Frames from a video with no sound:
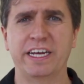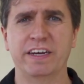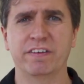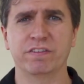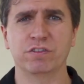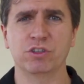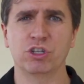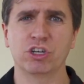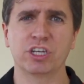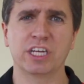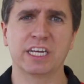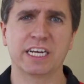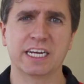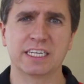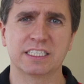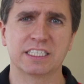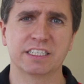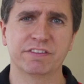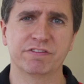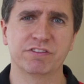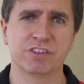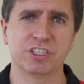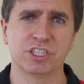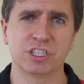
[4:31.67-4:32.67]
of looking at
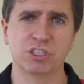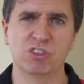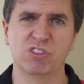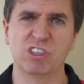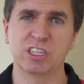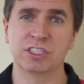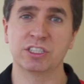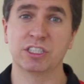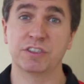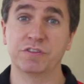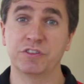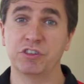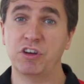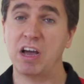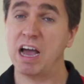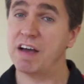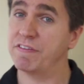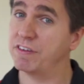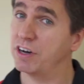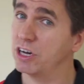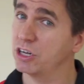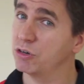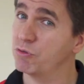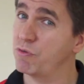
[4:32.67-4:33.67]
different units, if you
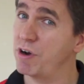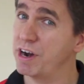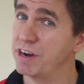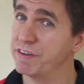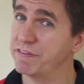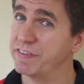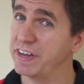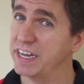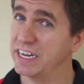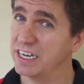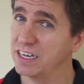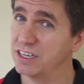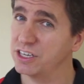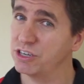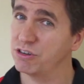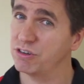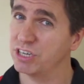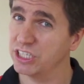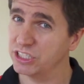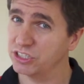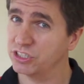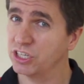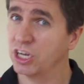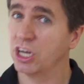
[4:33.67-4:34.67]
have unrenovated
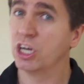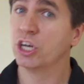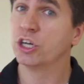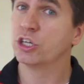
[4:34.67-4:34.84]
units,